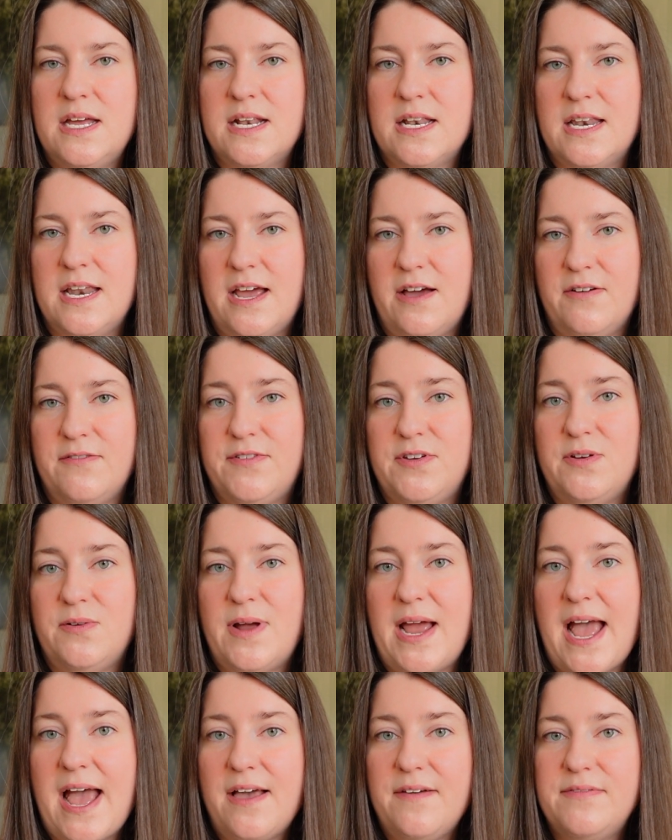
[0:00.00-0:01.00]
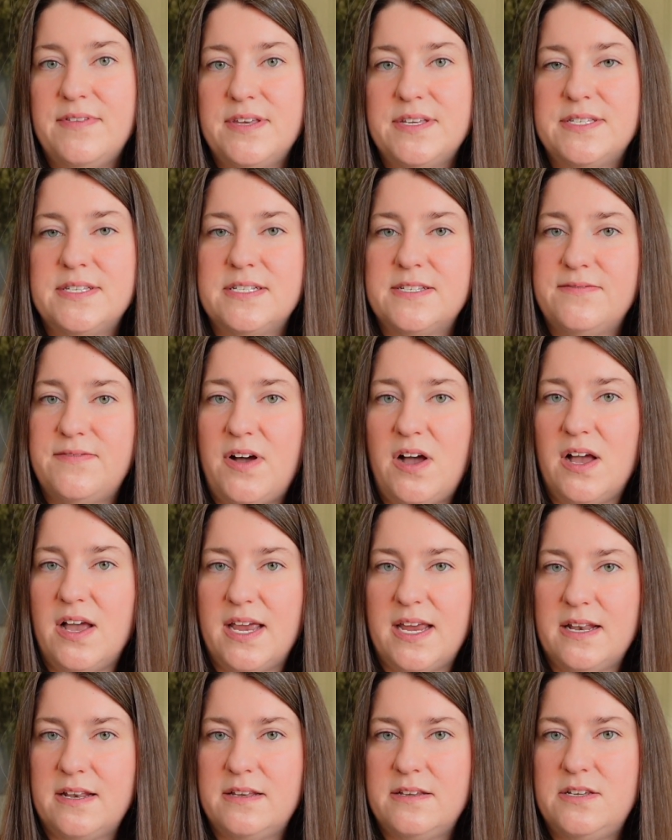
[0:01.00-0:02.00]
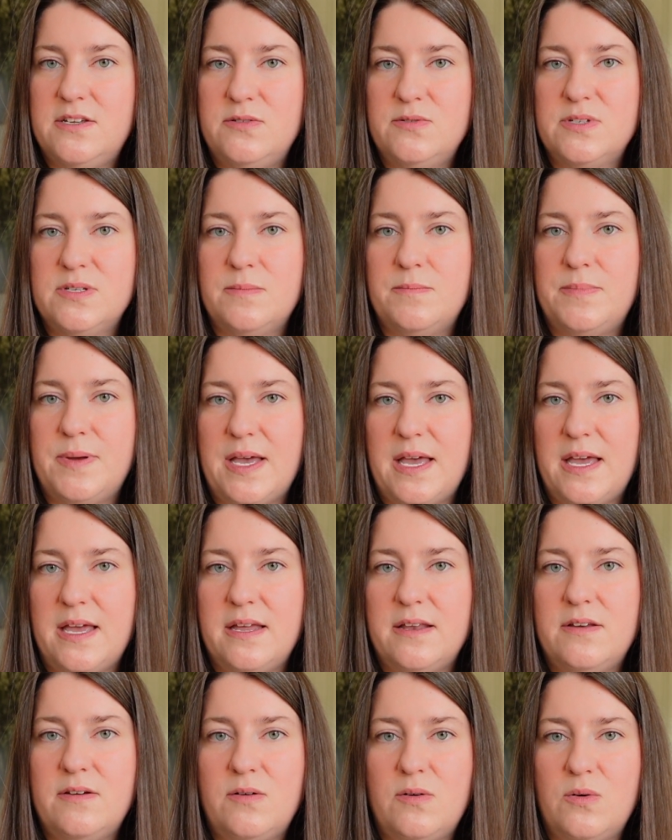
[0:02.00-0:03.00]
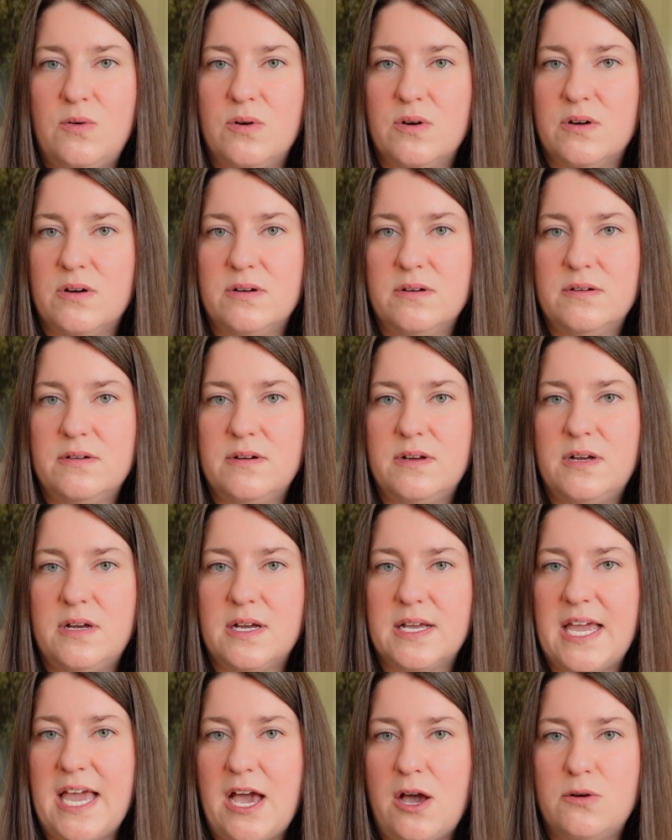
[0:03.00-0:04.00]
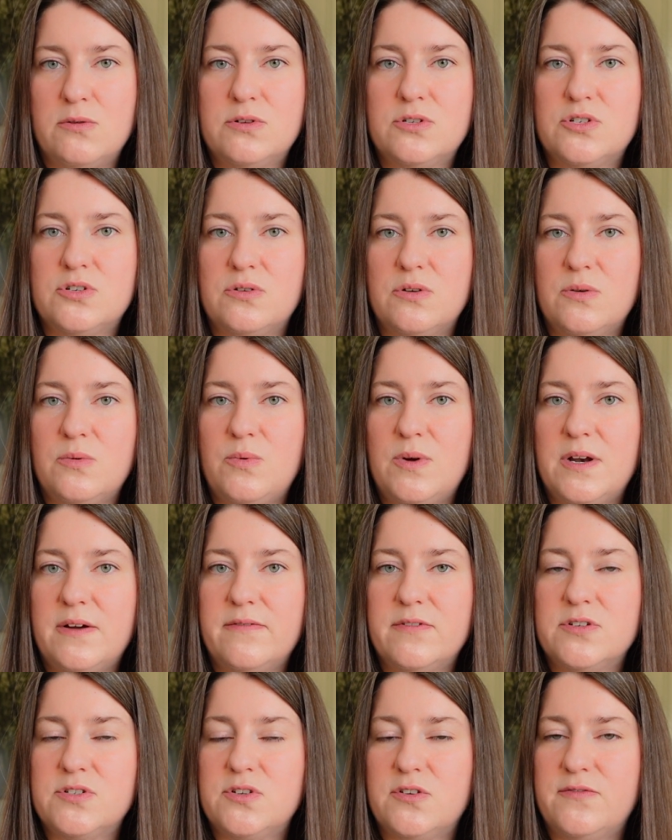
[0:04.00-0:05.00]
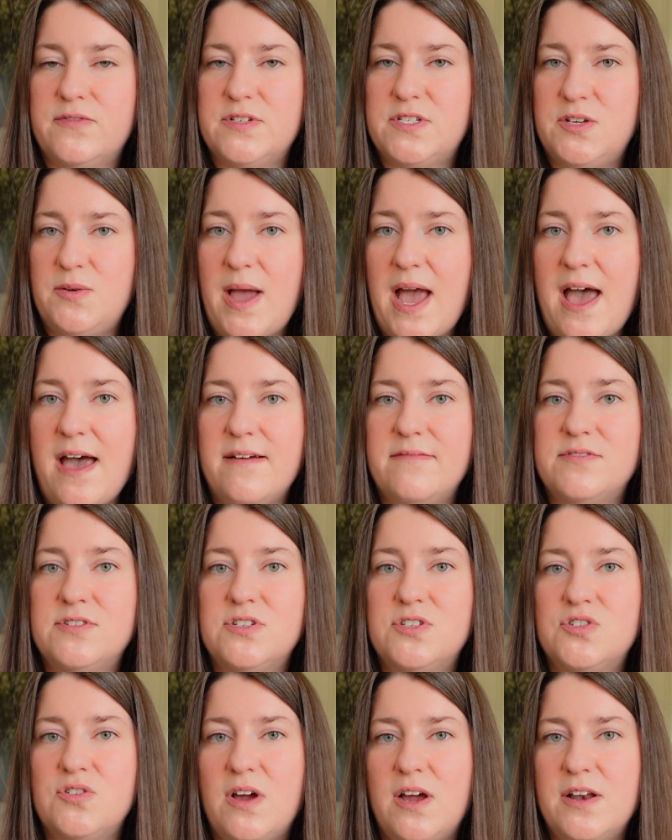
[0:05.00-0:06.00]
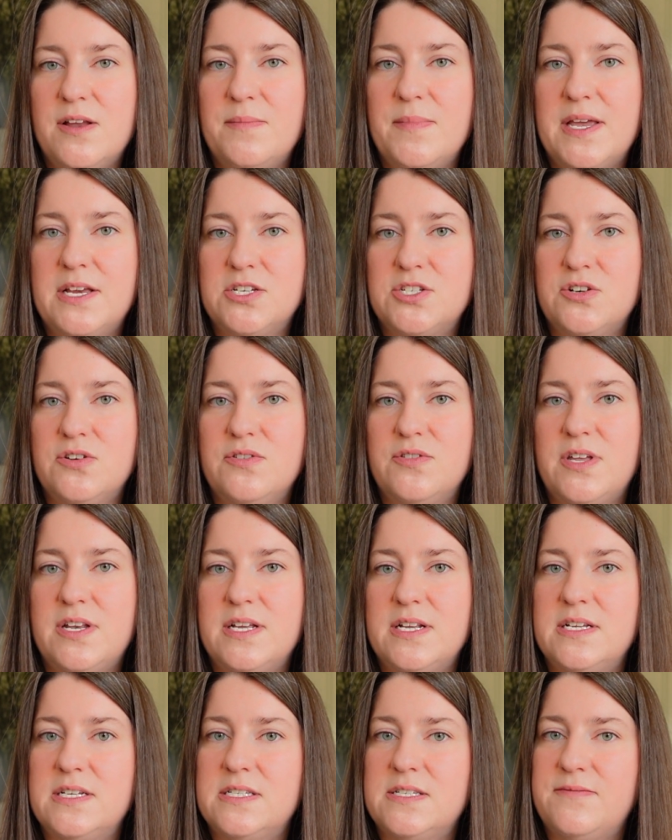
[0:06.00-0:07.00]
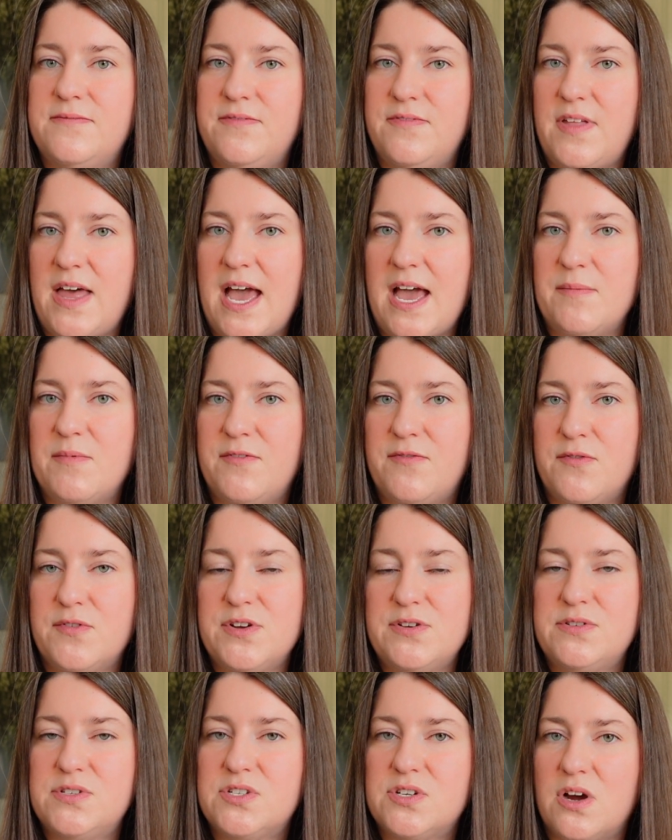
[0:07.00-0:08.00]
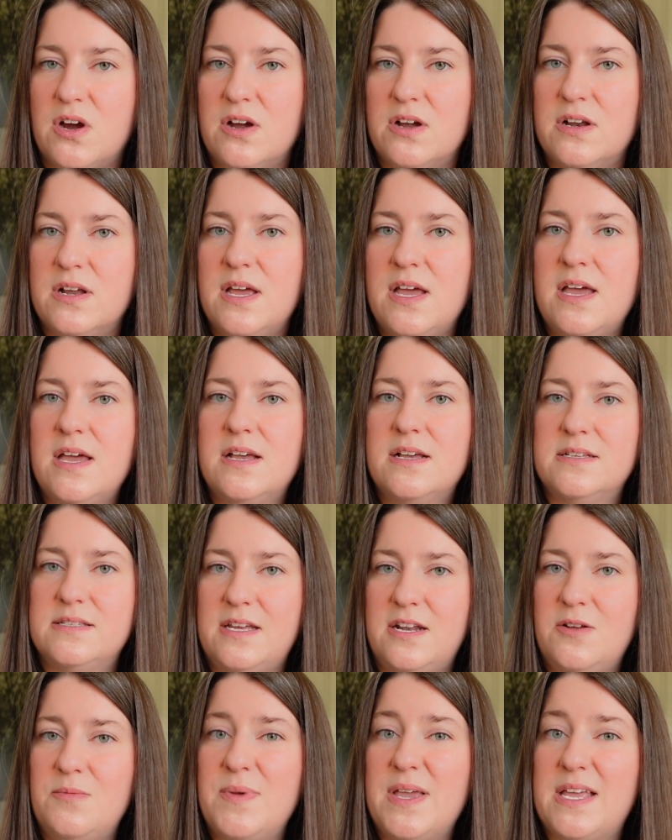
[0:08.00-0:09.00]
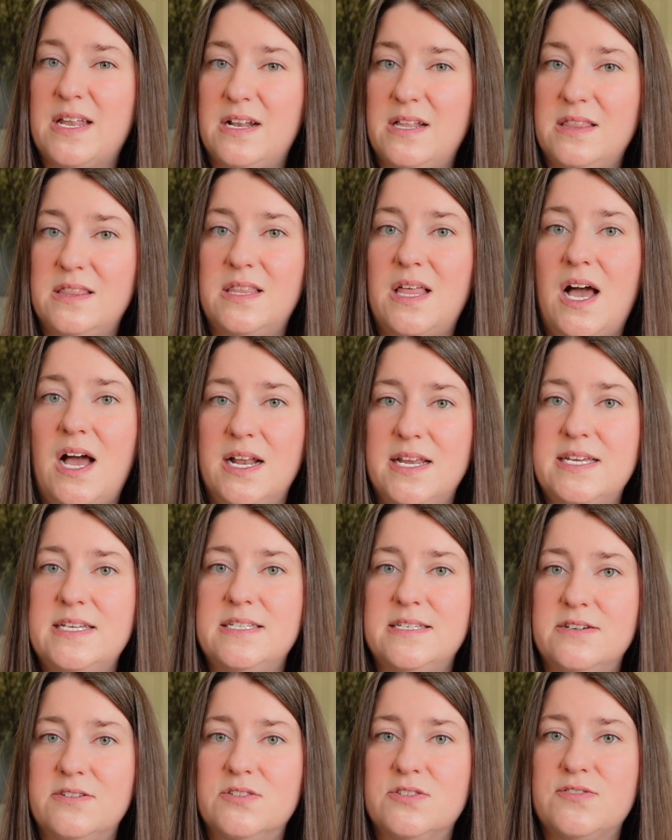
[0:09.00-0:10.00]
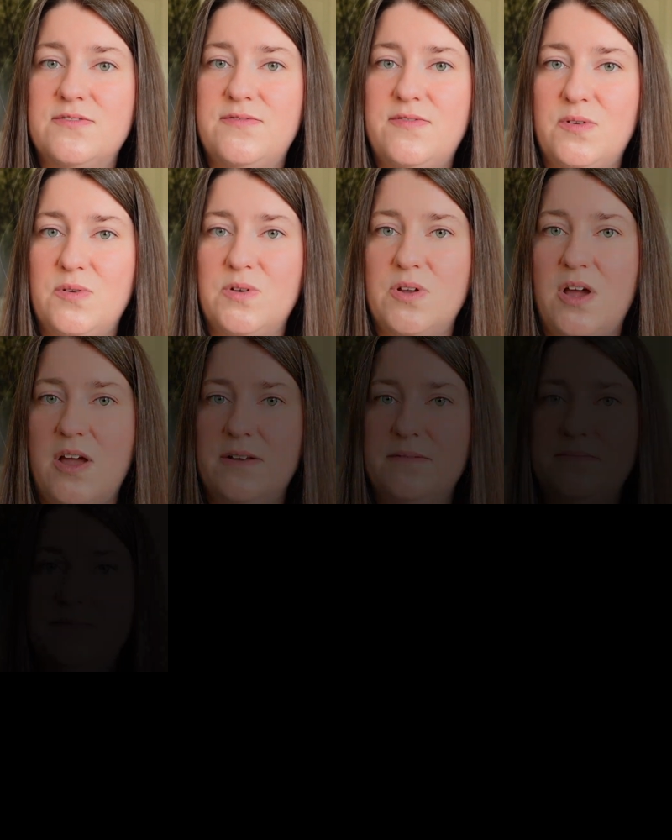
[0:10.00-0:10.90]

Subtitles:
Now, if you don't have this, that's fine. Use a bed or a couch or whatever surface you have. Just try to make sure that it is flat before you start, because that'll make it a lot easier to fold on.